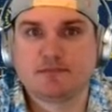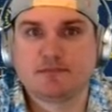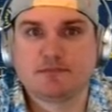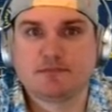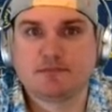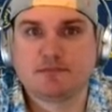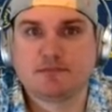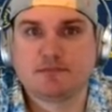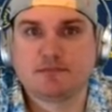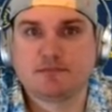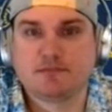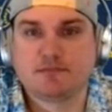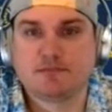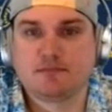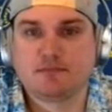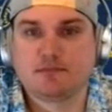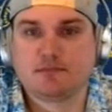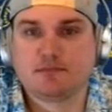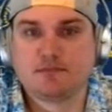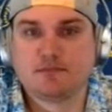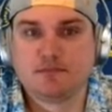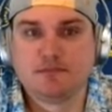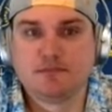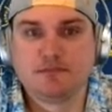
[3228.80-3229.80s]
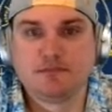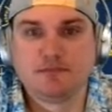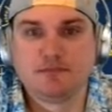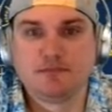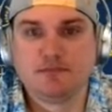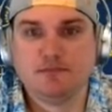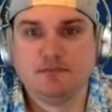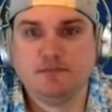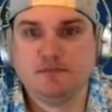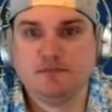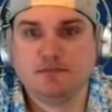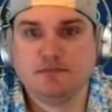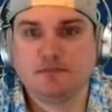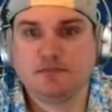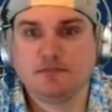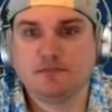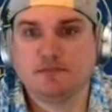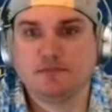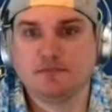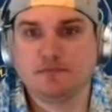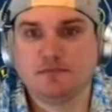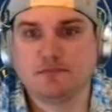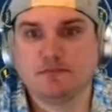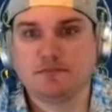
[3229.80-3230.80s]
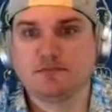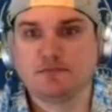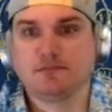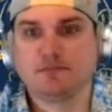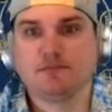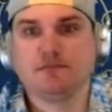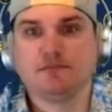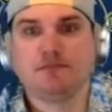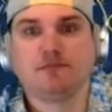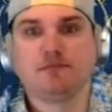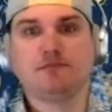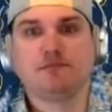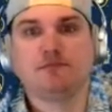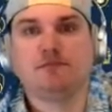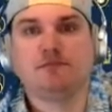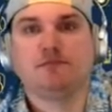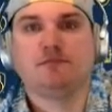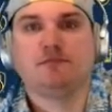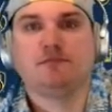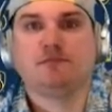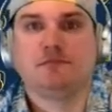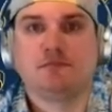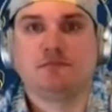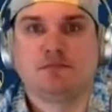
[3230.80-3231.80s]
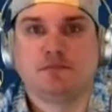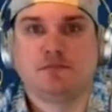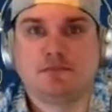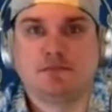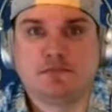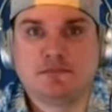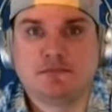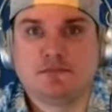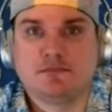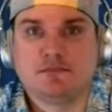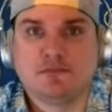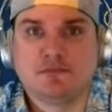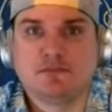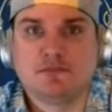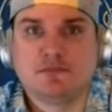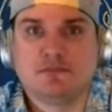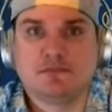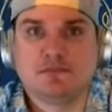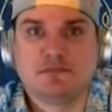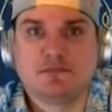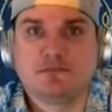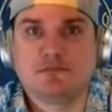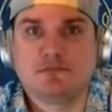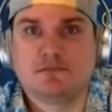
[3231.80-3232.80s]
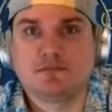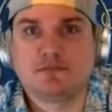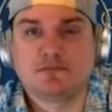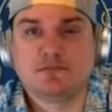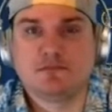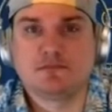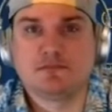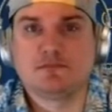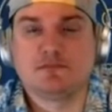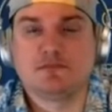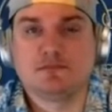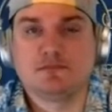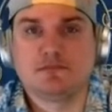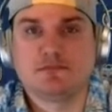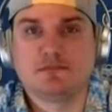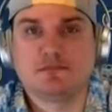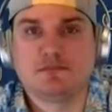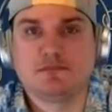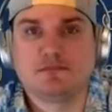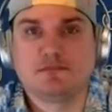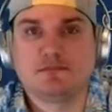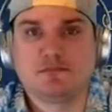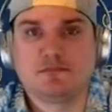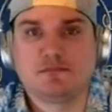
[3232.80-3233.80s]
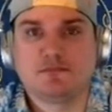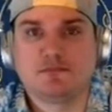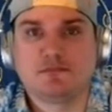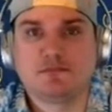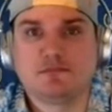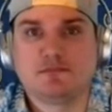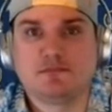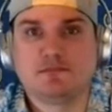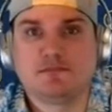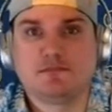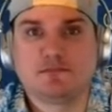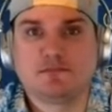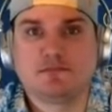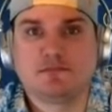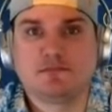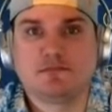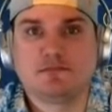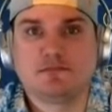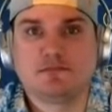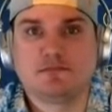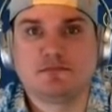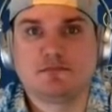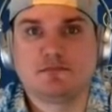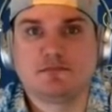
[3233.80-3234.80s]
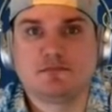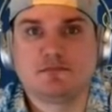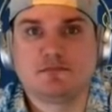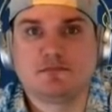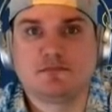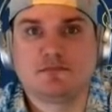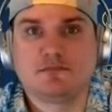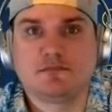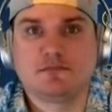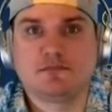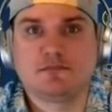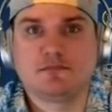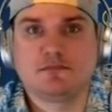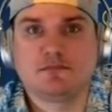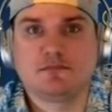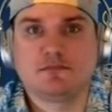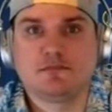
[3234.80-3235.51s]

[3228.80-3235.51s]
This person isn't speaking.